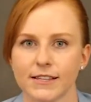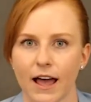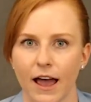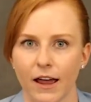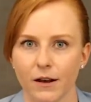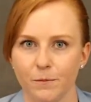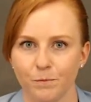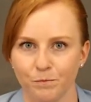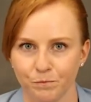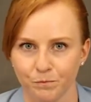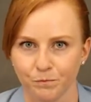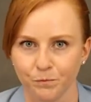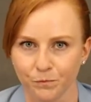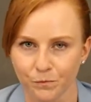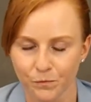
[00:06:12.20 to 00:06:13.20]
side.
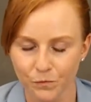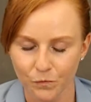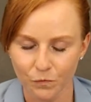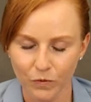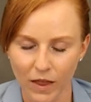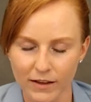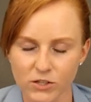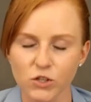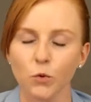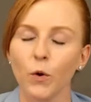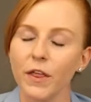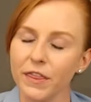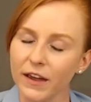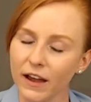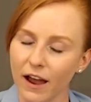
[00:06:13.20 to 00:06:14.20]
So
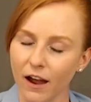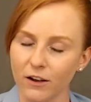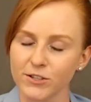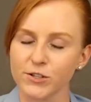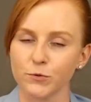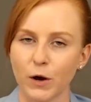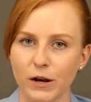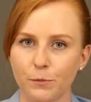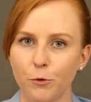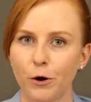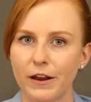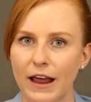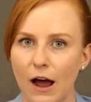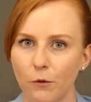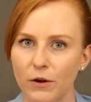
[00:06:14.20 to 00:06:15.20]
one thing I also want to
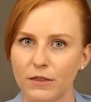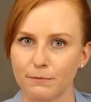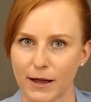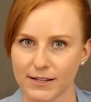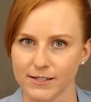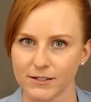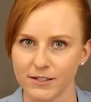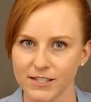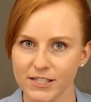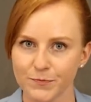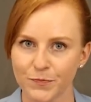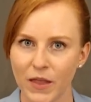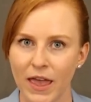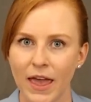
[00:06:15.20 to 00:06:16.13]
point out with muscles